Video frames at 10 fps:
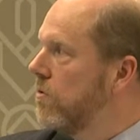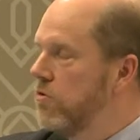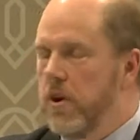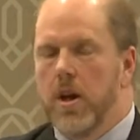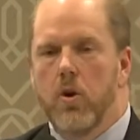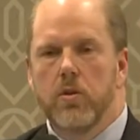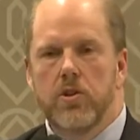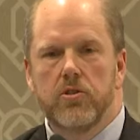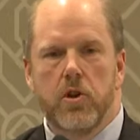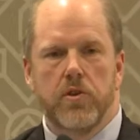treating only
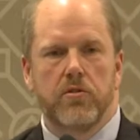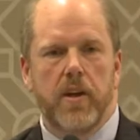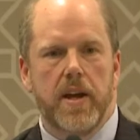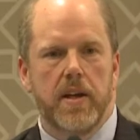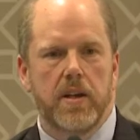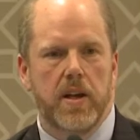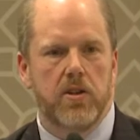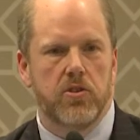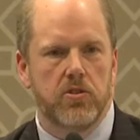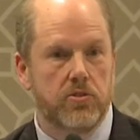service related
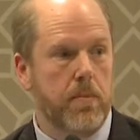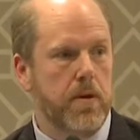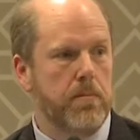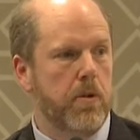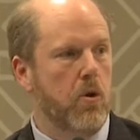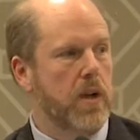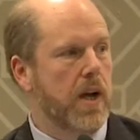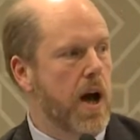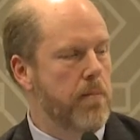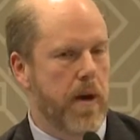conditions, or some people only
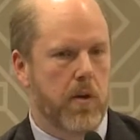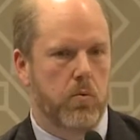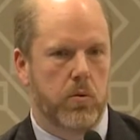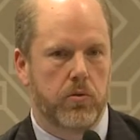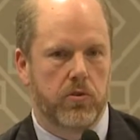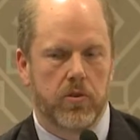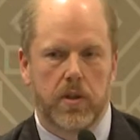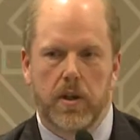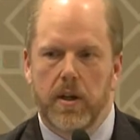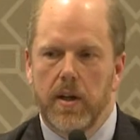combat wounds.
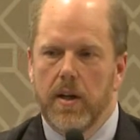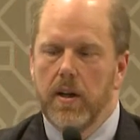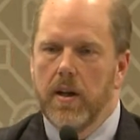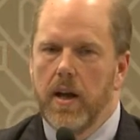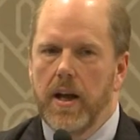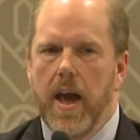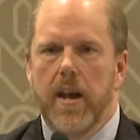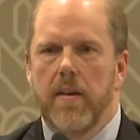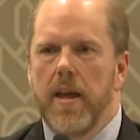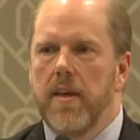
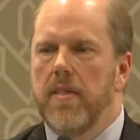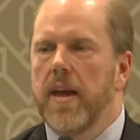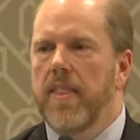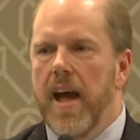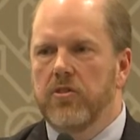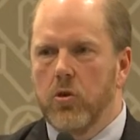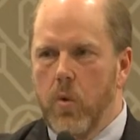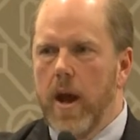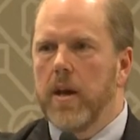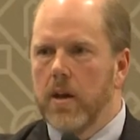Again, they think that's a
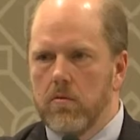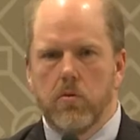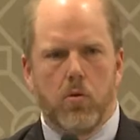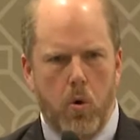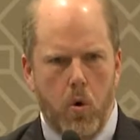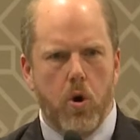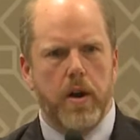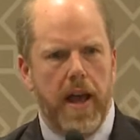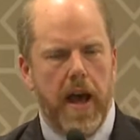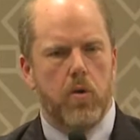way to core
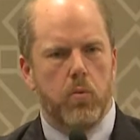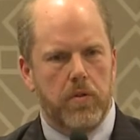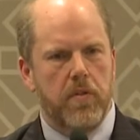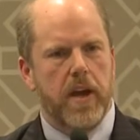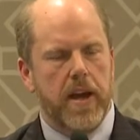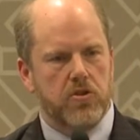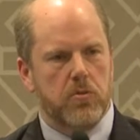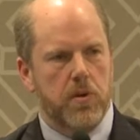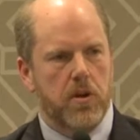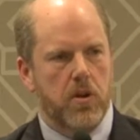down what VA
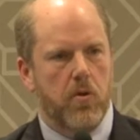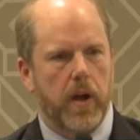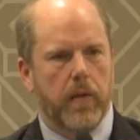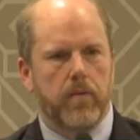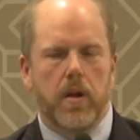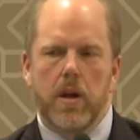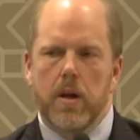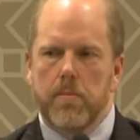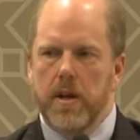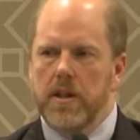should be doing
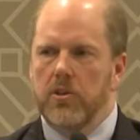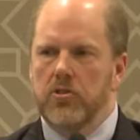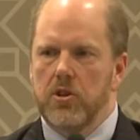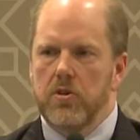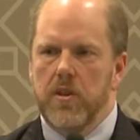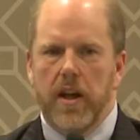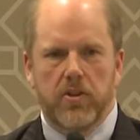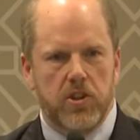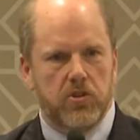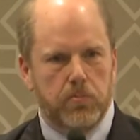but it does two
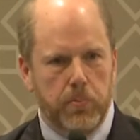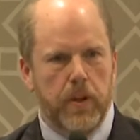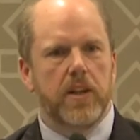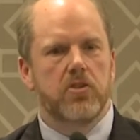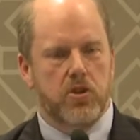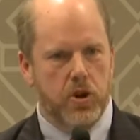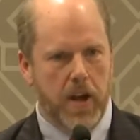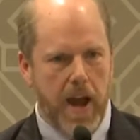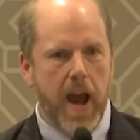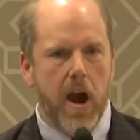things. It splits your
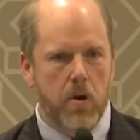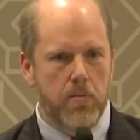care